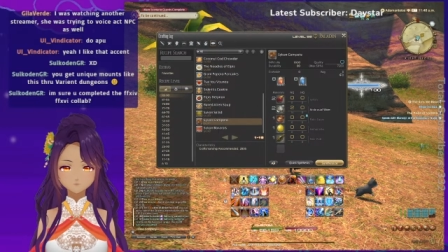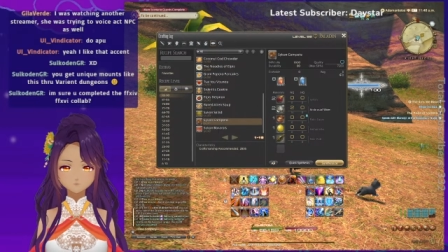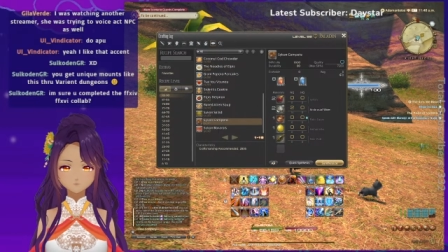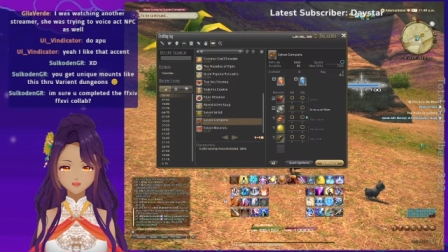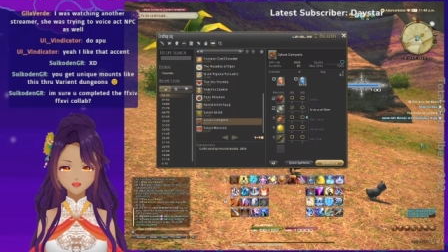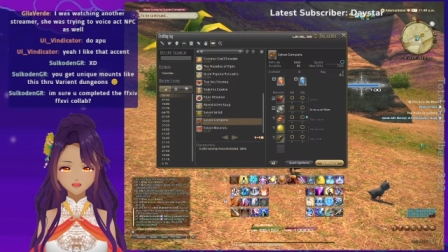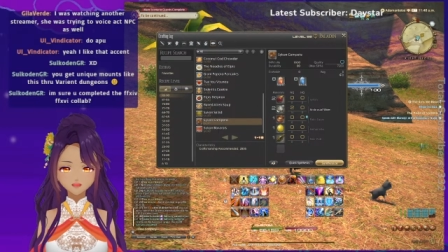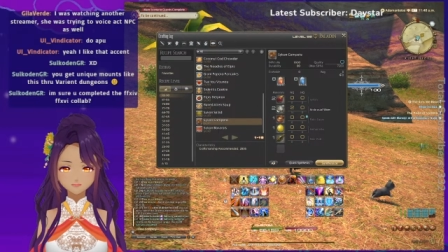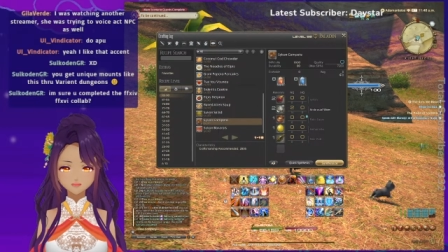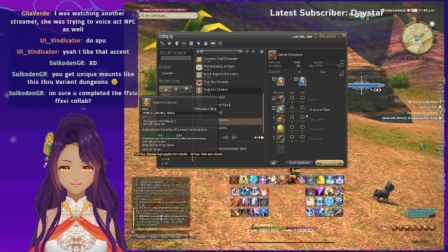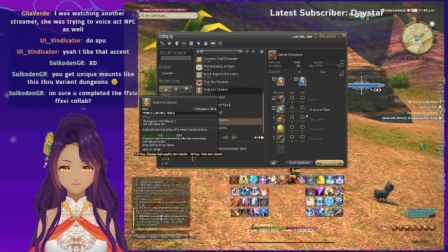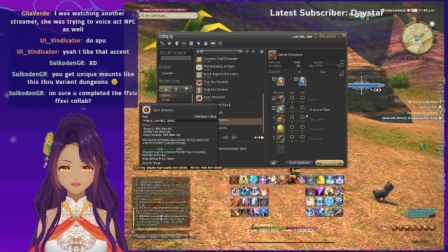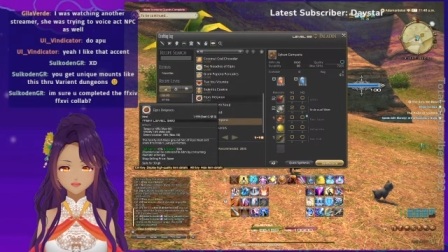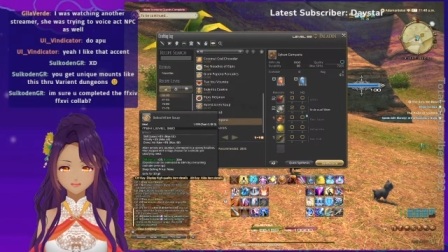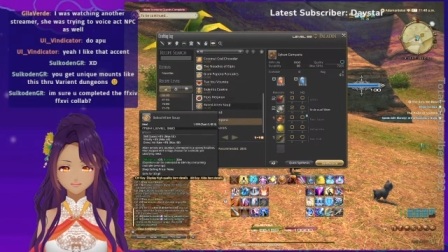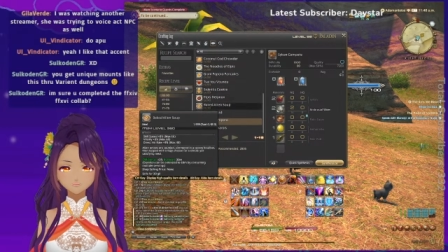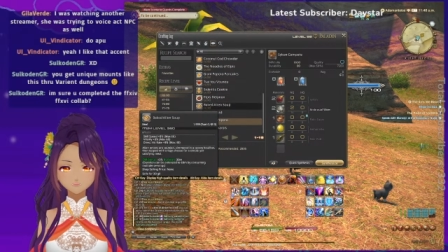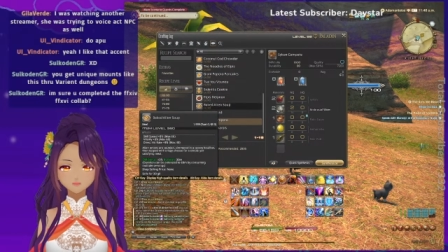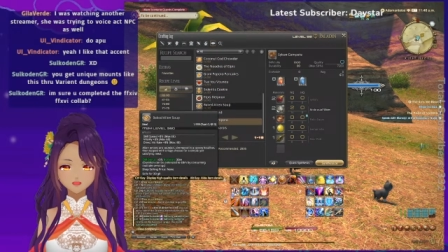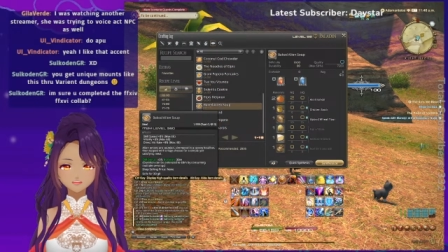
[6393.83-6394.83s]
I hear yelling.
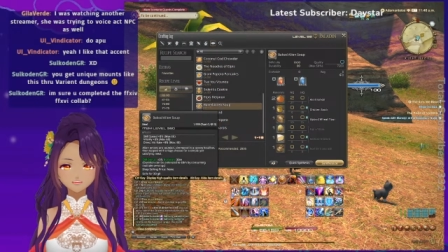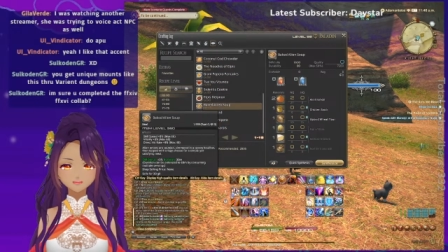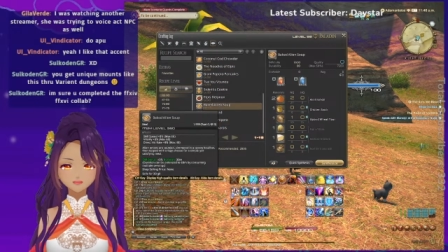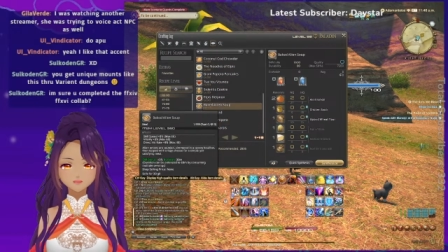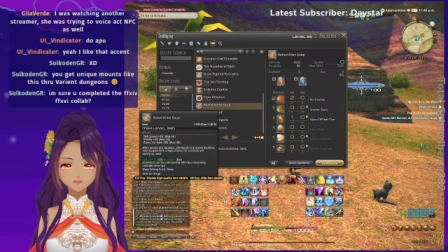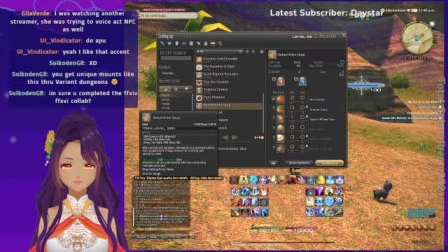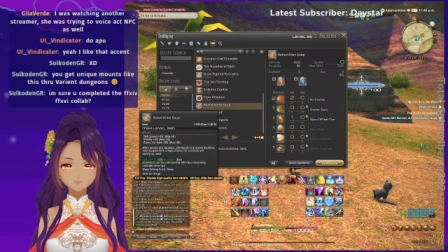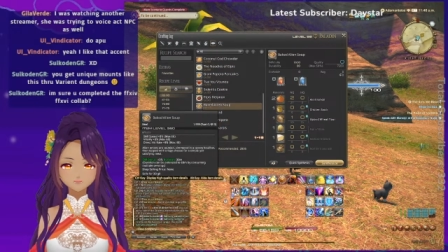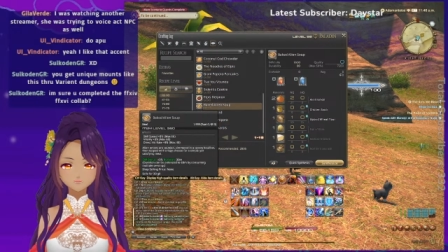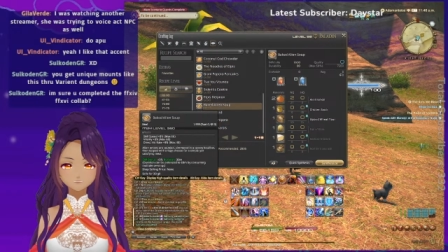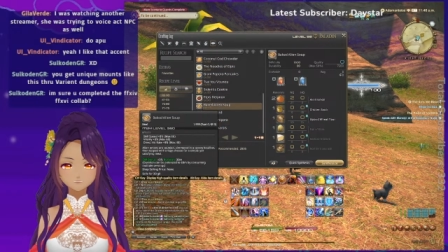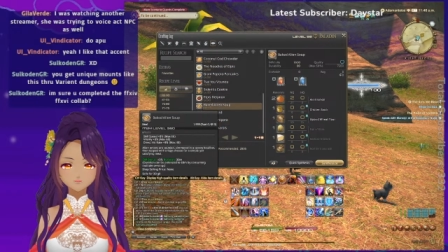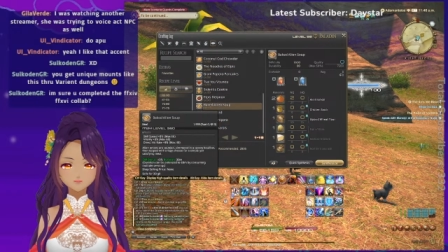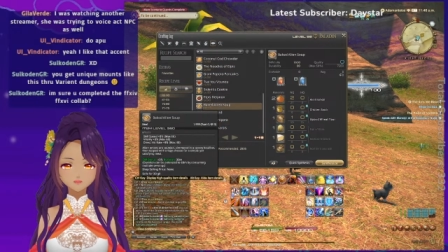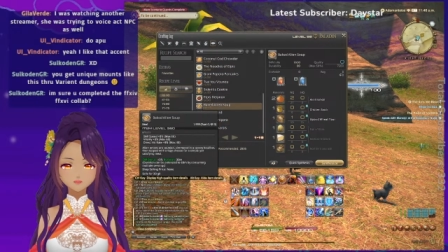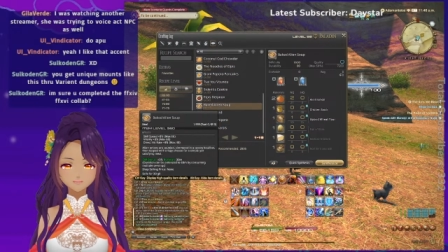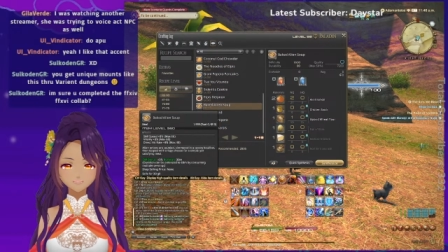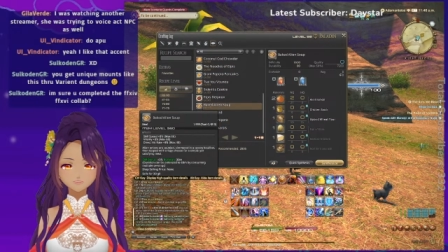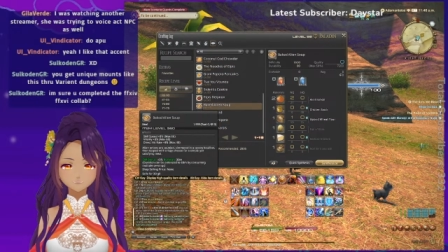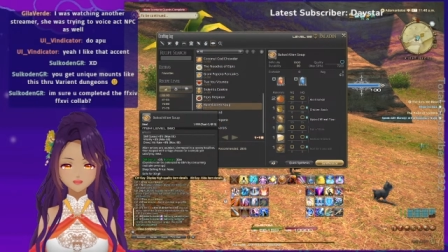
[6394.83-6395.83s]
And the baked alien
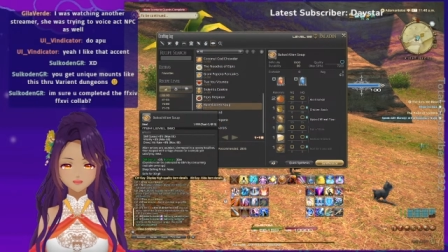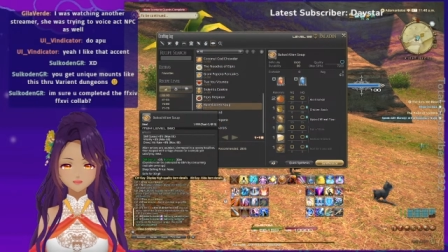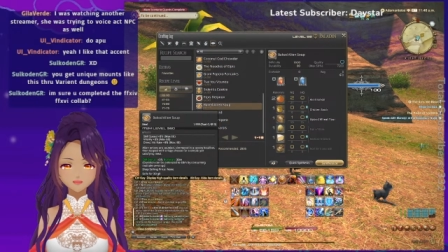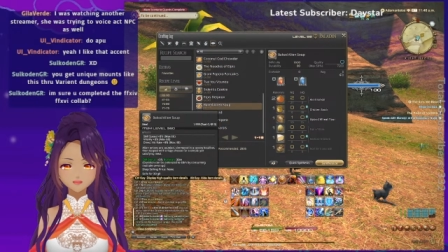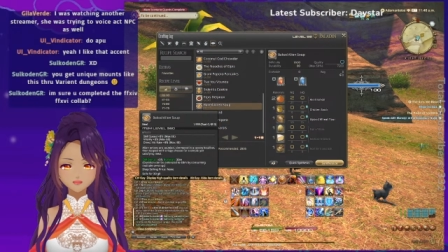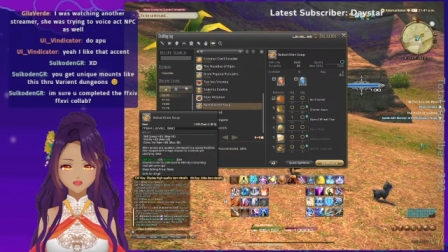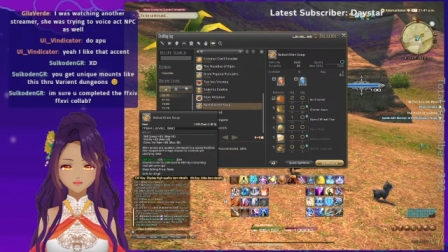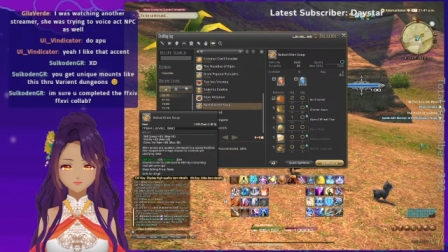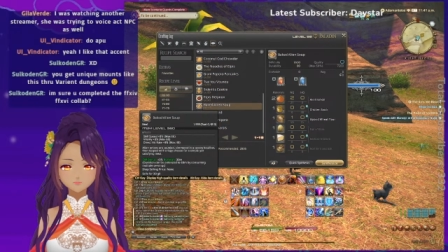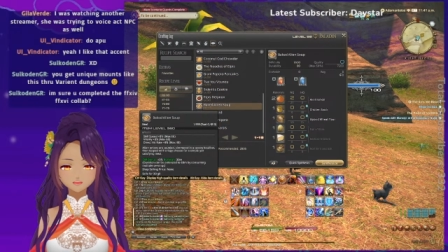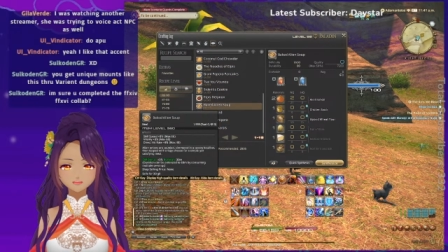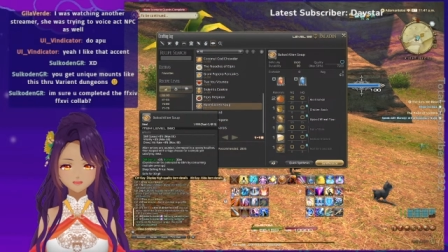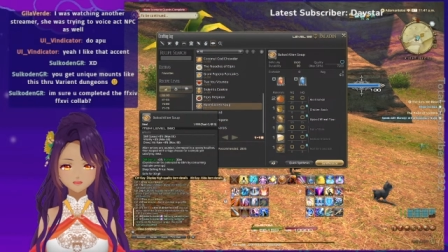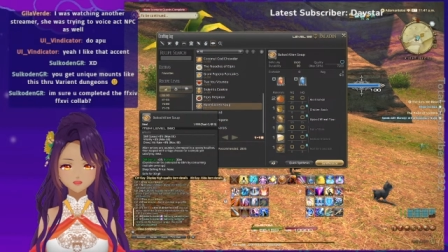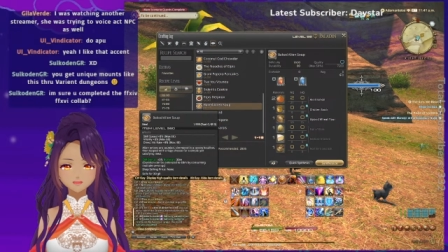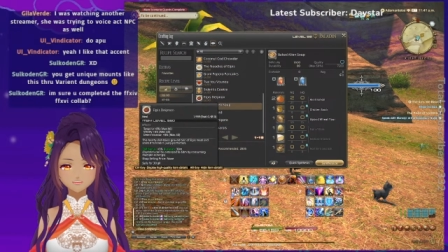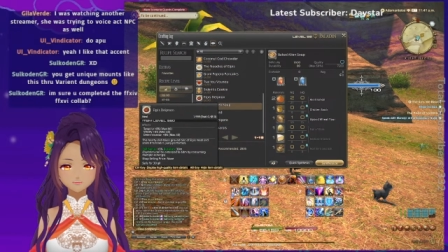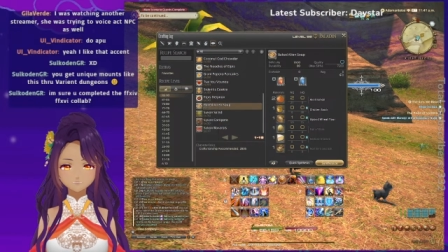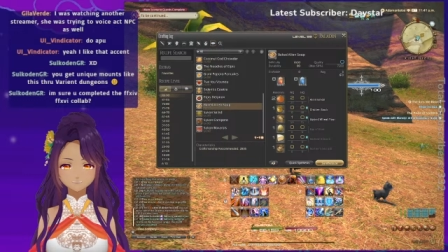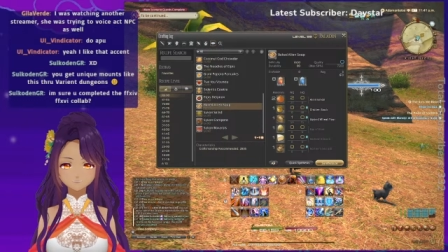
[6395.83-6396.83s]
soup. That's the thing that I need to make the
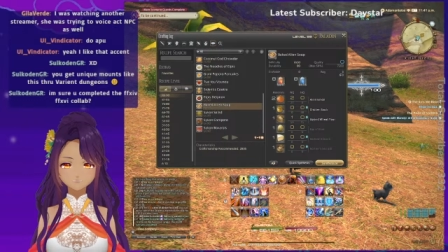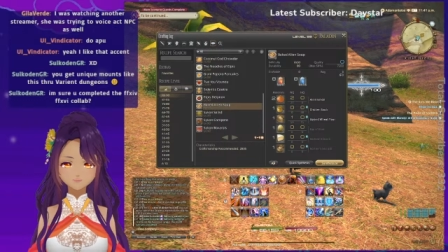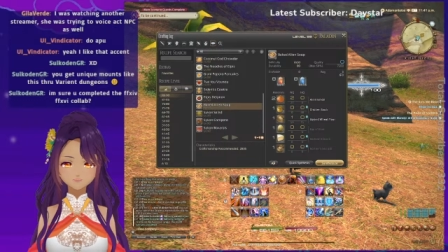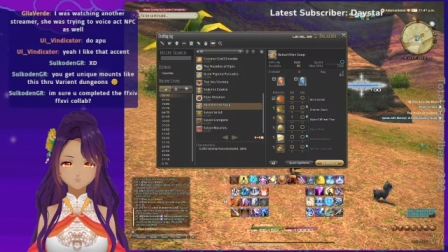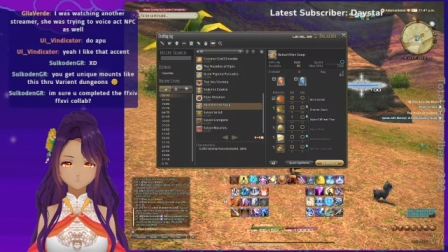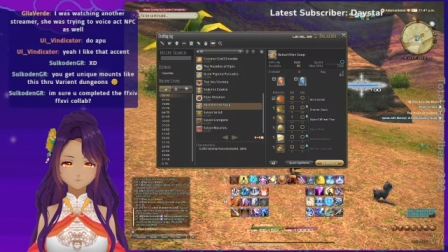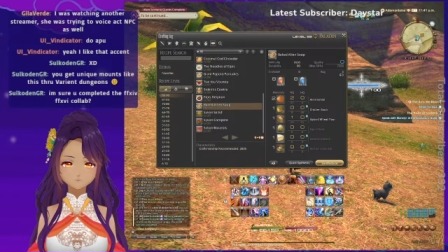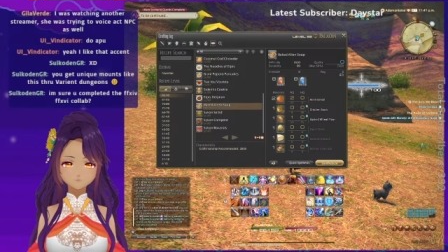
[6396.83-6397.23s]
most.